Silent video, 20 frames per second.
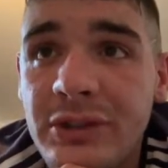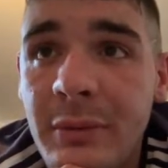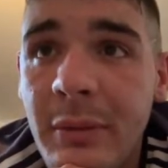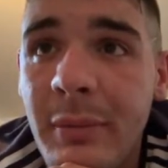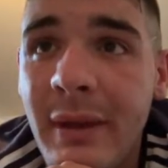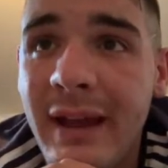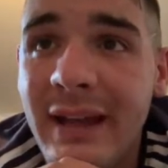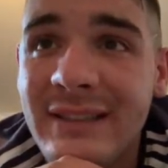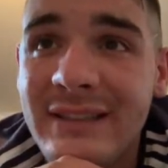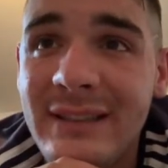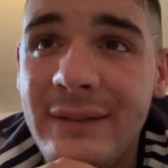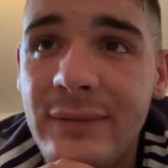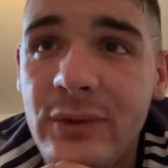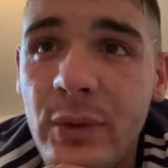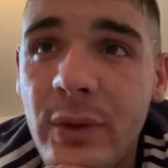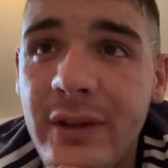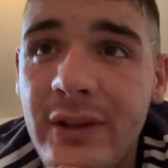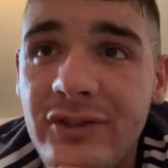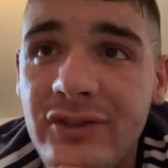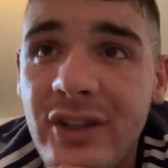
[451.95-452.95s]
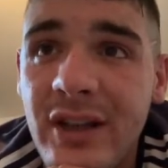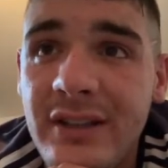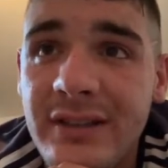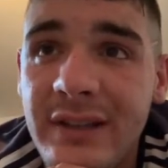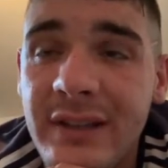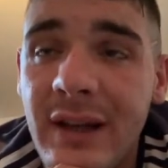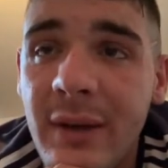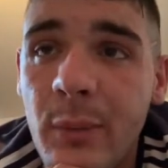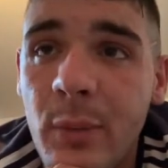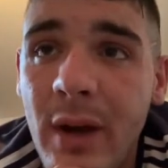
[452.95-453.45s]
of my back, it's difficult in the
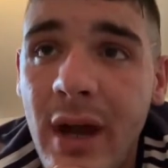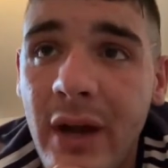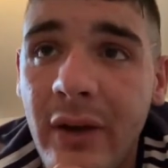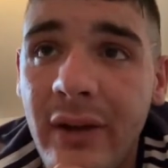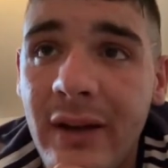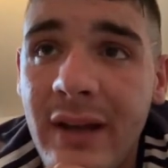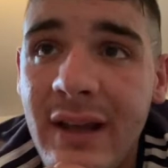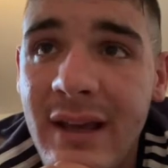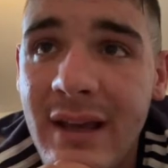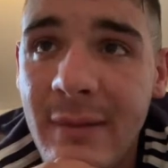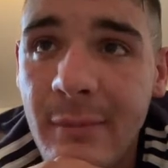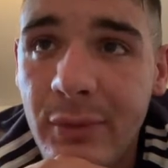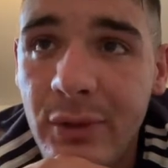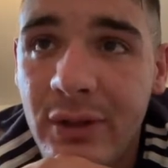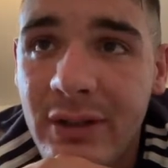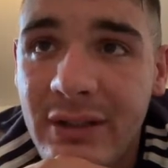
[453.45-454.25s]
jersey that I'm wearing, but you can